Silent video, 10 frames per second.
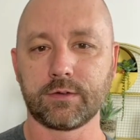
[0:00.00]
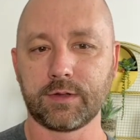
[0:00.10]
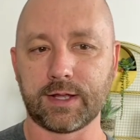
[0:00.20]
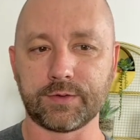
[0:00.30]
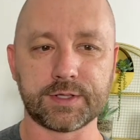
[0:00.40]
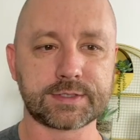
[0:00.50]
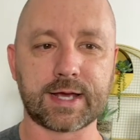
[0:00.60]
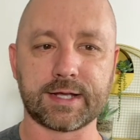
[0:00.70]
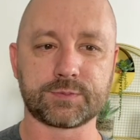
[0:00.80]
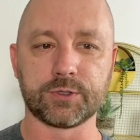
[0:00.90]
And then this
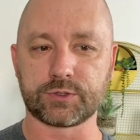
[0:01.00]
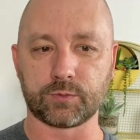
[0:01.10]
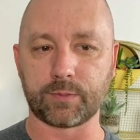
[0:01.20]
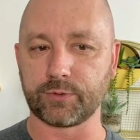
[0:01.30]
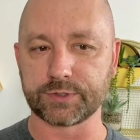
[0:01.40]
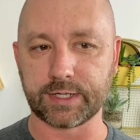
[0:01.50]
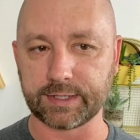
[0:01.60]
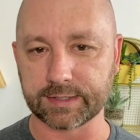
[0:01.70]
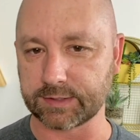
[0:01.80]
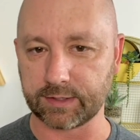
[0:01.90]
guy is supposed to represent, I
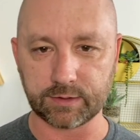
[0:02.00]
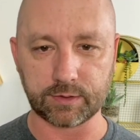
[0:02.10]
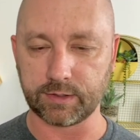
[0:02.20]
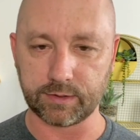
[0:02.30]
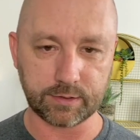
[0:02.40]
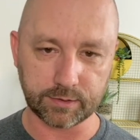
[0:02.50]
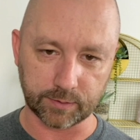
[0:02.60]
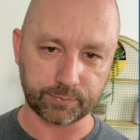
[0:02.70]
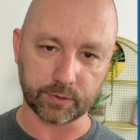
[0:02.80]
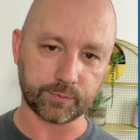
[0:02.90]
guess, like a
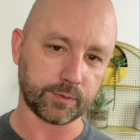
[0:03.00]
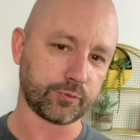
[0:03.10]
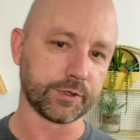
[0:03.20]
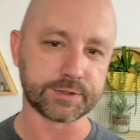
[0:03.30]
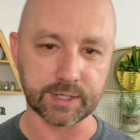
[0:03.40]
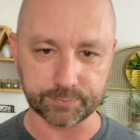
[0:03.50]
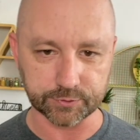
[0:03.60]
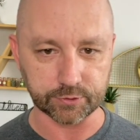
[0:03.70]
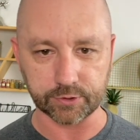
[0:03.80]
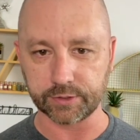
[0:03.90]

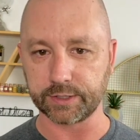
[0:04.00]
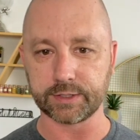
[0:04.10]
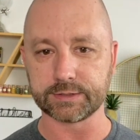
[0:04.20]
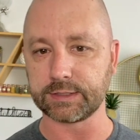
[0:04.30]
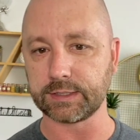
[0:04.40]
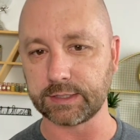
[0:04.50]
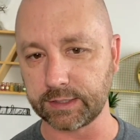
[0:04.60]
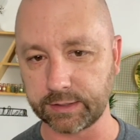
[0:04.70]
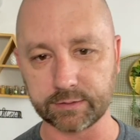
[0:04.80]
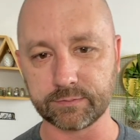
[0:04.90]
preceptor, a
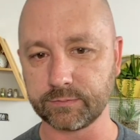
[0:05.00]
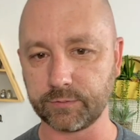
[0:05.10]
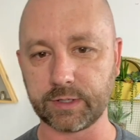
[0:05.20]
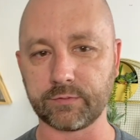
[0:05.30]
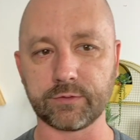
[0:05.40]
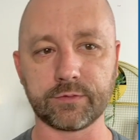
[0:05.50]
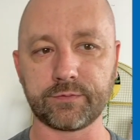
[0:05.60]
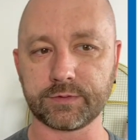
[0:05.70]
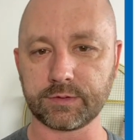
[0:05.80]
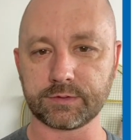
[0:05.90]
dean, whatever.
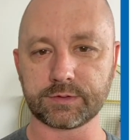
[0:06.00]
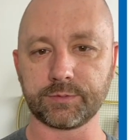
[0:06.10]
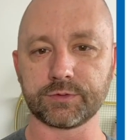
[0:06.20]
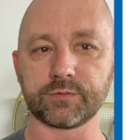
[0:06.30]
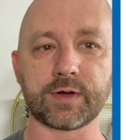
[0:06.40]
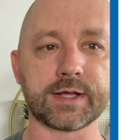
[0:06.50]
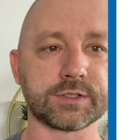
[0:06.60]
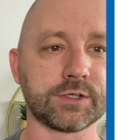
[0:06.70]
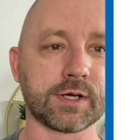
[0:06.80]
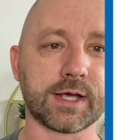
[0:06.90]
Somebody who's advising
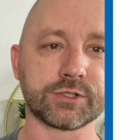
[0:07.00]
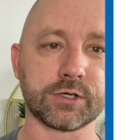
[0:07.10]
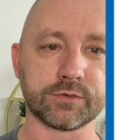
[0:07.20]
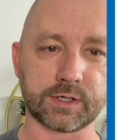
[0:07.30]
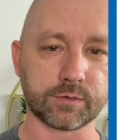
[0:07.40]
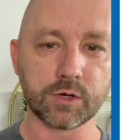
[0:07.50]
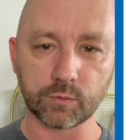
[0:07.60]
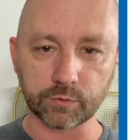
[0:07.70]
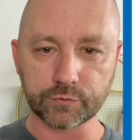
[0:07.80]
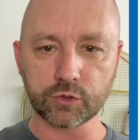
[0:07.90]
you guys, is like
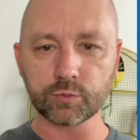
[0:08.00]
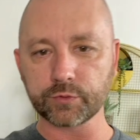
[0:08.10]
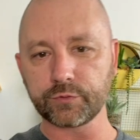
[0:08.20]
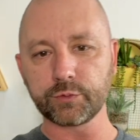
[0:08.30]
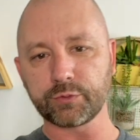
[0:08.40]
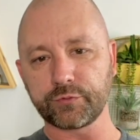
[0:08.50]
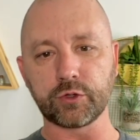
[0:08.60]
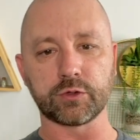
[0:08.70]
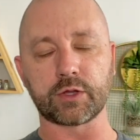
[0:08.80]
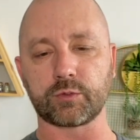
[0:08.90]
review.
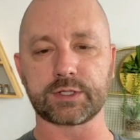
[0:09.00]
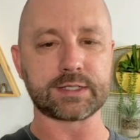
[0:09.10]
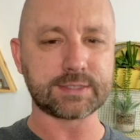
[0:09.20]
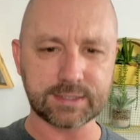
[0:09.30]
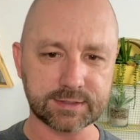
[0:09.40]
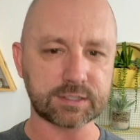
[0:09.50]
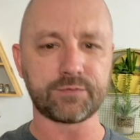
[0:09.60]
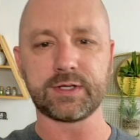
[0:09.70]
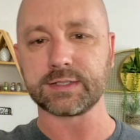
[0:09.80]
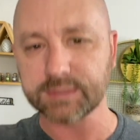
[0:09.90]
In other words, like see the stuff
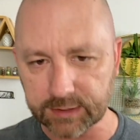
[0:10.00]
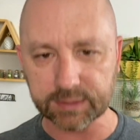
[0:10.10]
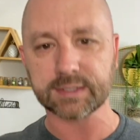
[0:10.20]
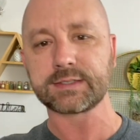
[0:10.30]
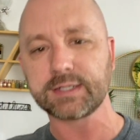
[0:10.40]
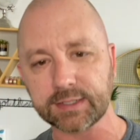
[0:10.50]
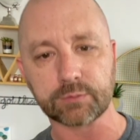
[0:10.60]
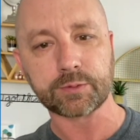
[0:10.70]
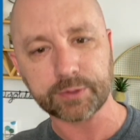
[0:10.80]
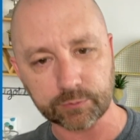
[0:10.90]
again, see it again,
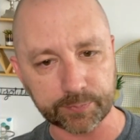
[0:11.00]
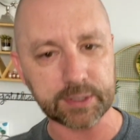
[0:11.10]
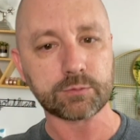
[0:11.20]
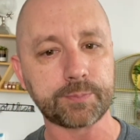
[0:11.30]
repeat.